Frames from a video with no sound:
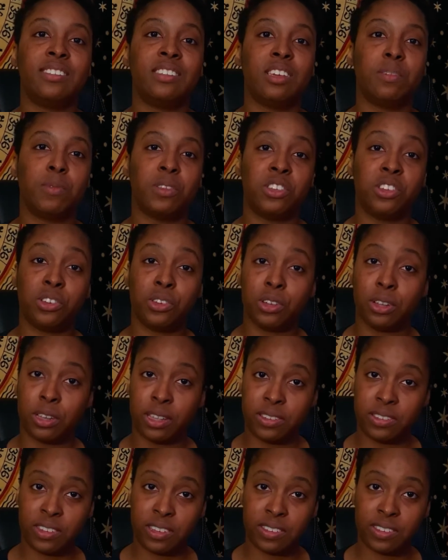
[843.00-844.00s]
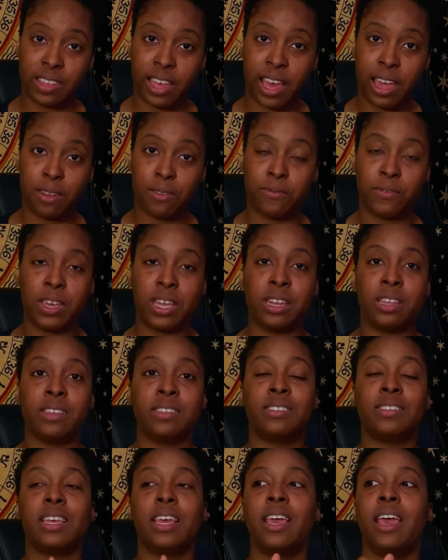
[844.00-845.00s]
materialistic side of Venus,
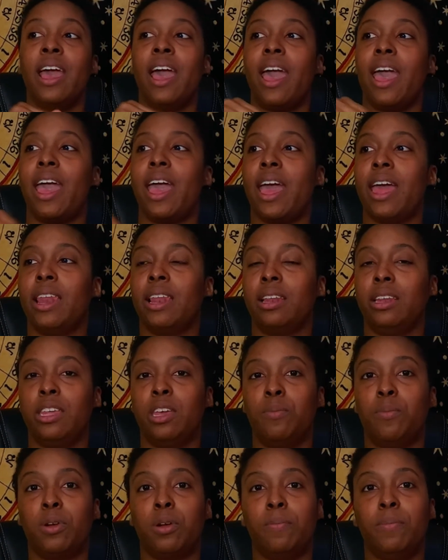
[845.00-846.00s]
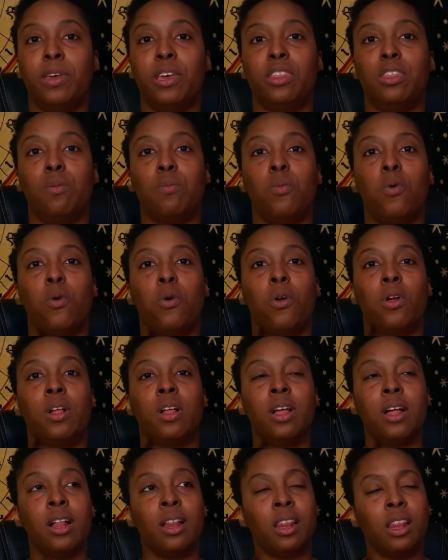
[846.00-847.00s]
and Libra being the more
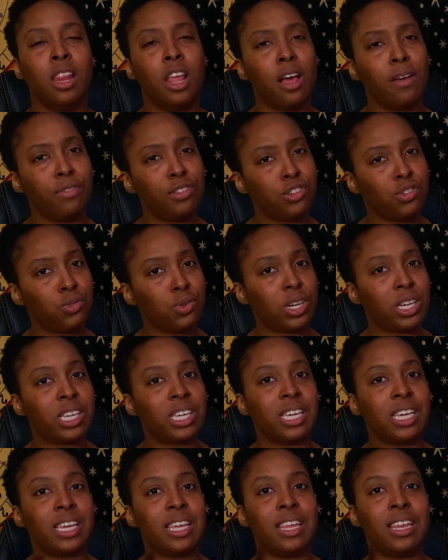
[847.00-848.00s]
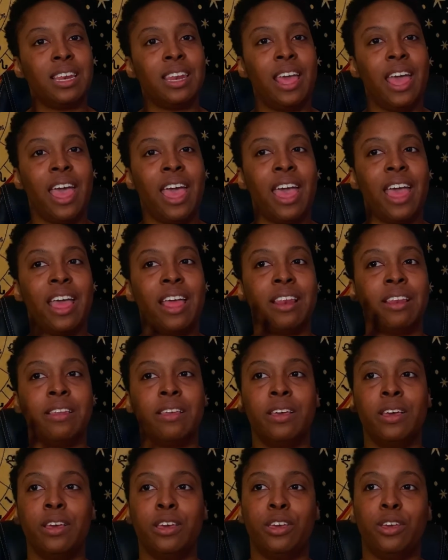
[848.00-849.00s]
love-stricken and,
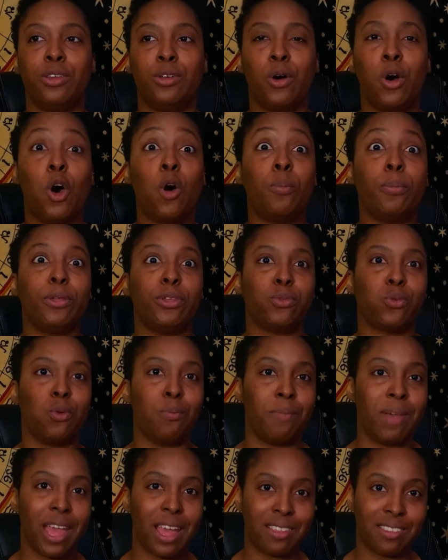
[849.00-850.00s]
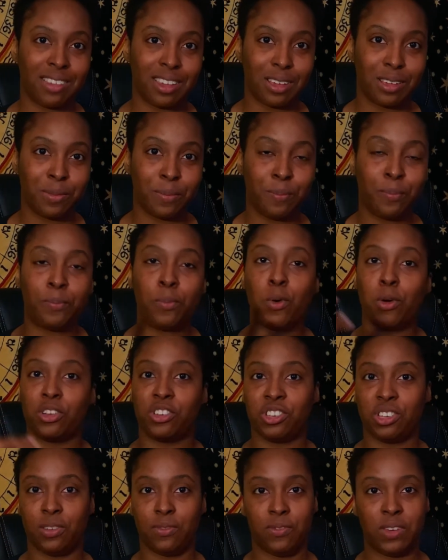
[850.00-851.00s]
hopeless romantic portion
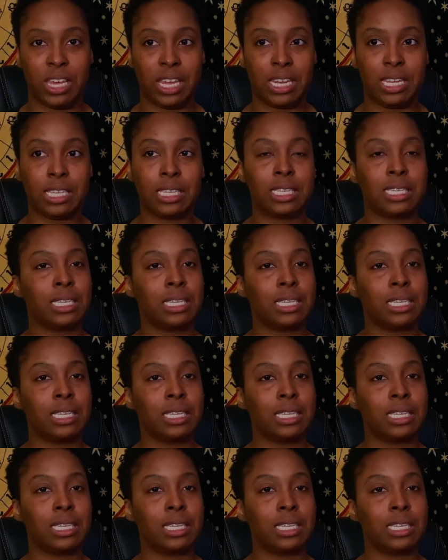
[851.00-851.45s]
of Venus.